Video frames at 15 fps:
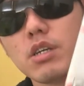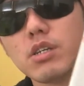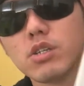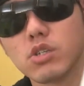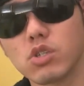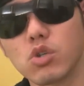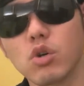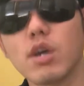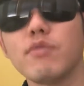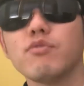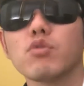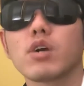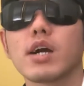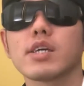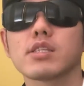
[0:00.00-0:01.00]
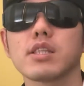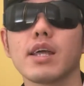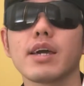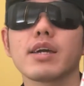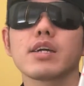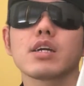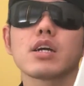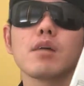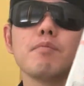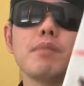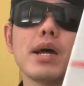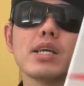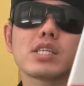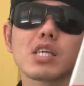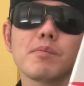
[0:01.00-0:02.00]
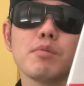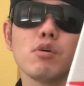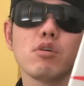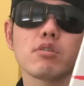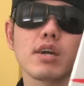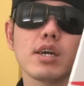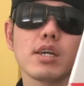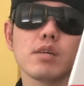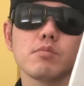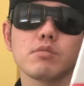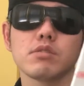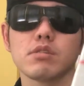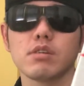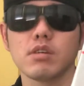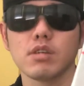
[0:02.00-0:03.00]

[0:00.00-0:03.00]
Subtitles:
So if you guys like basketball games,